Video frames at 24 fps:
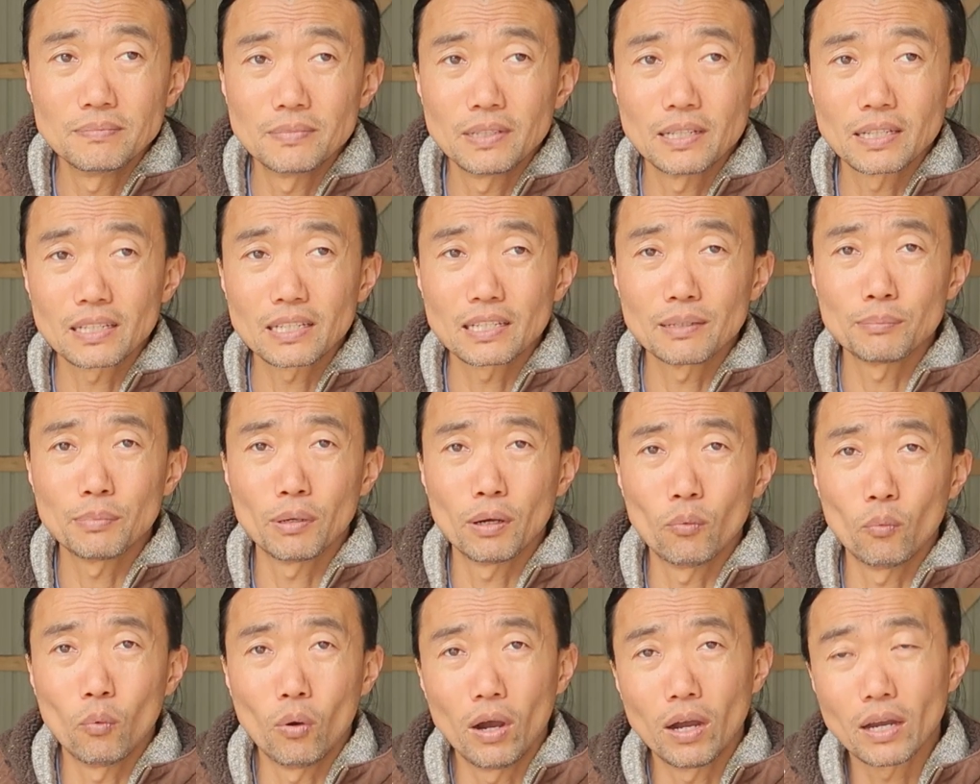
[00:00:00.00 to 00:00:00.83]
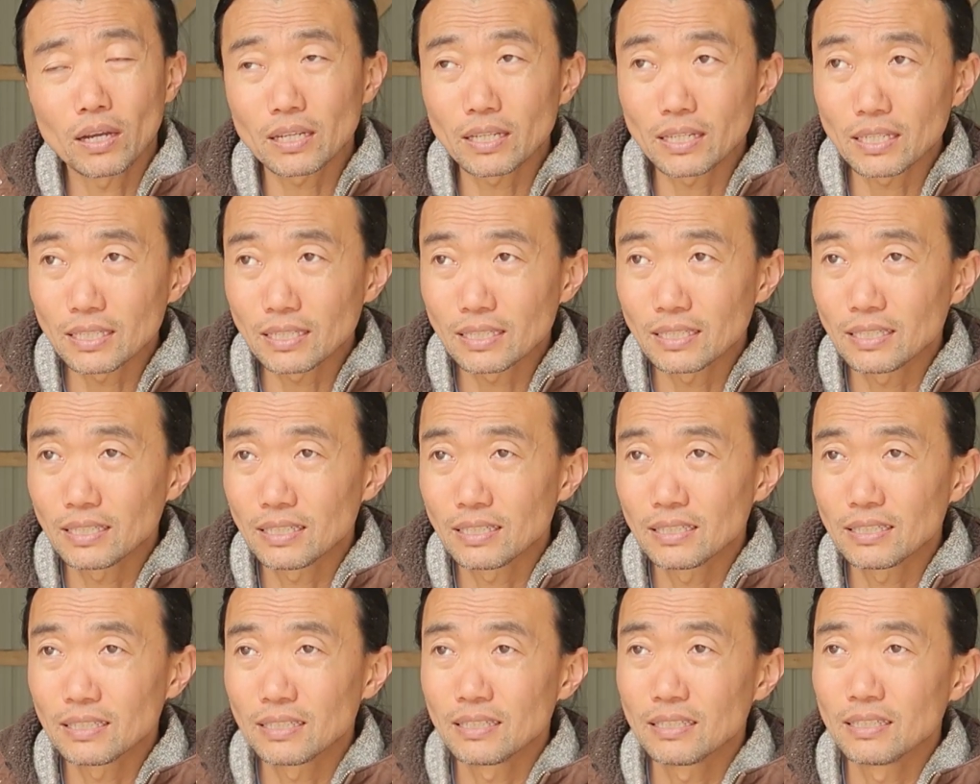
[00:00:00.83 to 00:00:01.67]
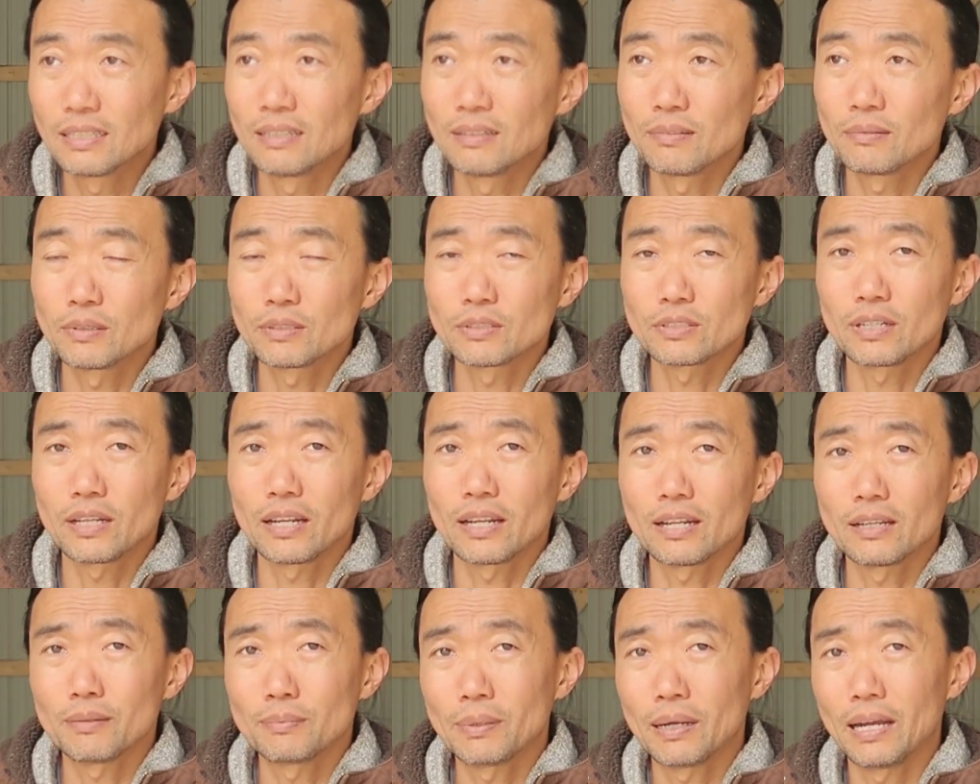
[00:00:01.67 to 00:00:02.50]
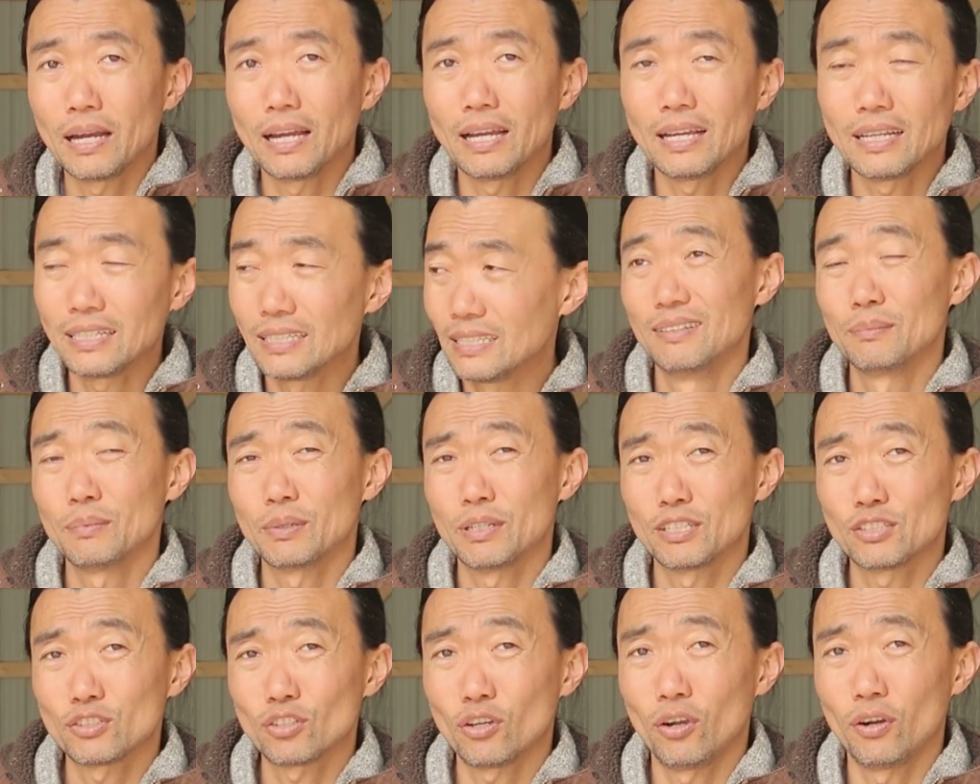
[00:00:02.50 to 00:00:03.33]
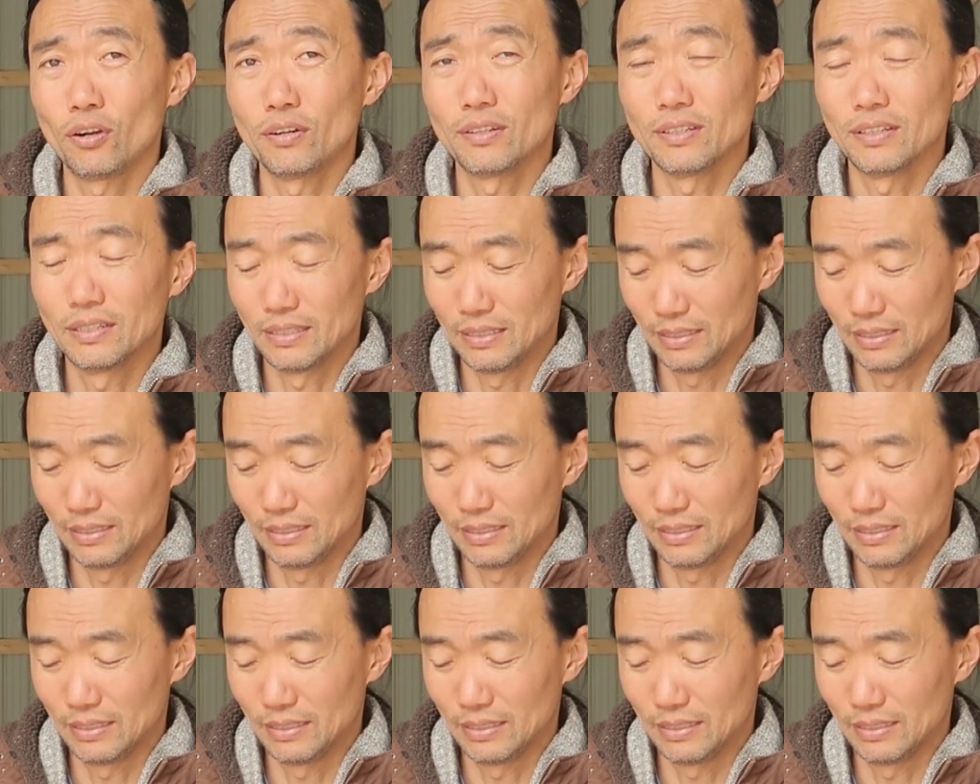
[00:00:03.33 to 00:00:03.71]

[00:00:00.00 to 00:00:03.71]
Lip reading: and keep on walking with your head up high, but it's hard.